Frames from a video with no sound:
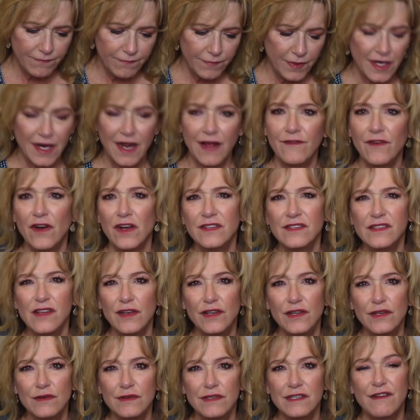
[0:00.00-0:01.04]
But I've also
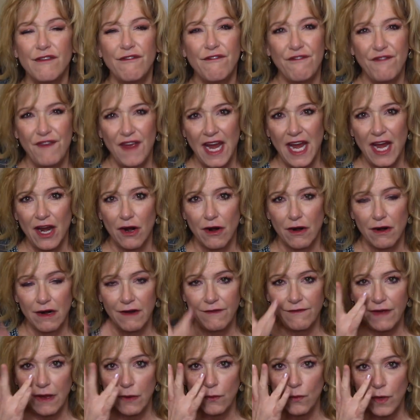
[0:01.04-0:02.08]
used Fair
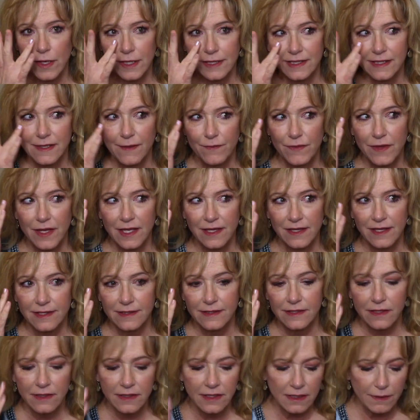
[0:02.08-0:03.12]
if I want something
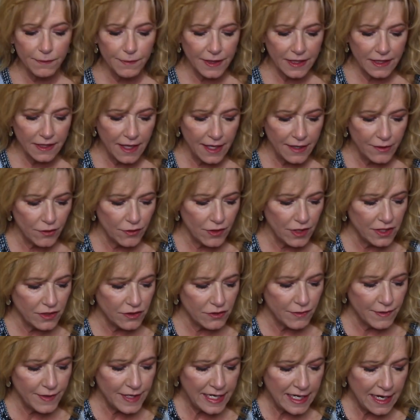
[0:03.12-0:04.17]
that's a little bit lighter
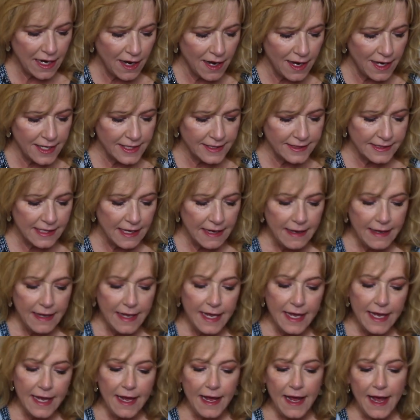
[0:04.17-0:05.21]
under my eyes.
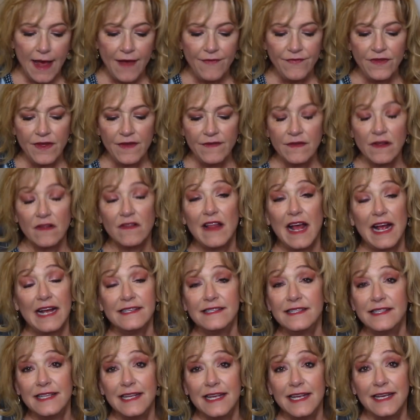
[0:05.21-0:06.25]
And then the
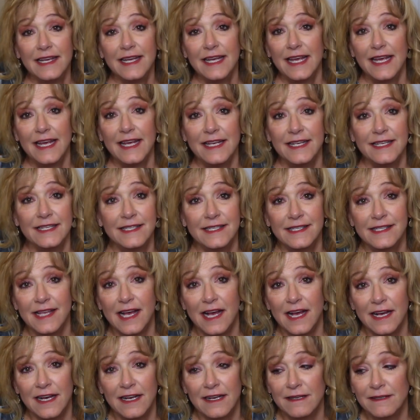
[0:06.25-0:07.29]
last thing is
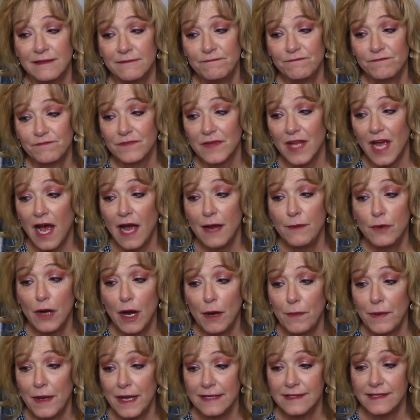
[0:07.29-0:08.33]

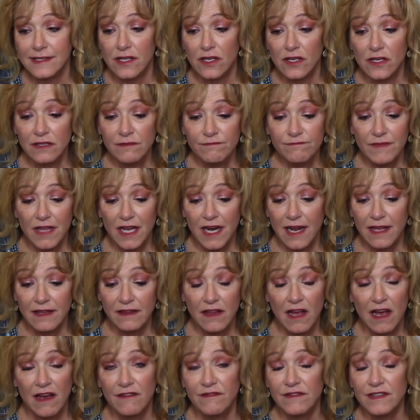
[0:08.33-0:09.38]
eyebrow pencil that I
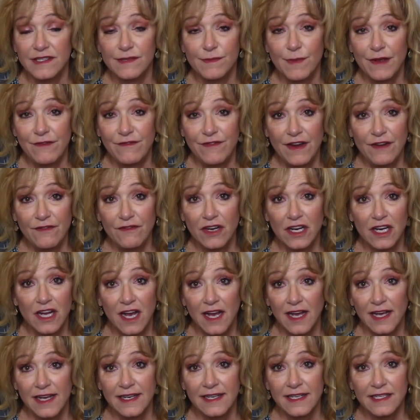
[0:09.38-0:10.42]
love. It's my favorite
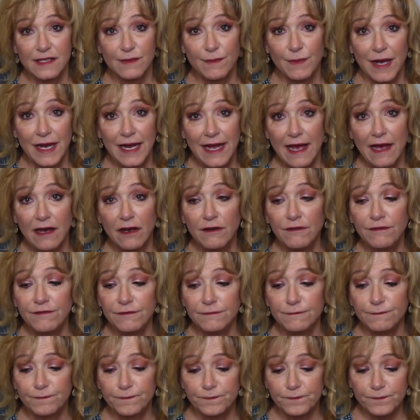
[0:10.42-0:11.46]
kind. It's by E.L.F.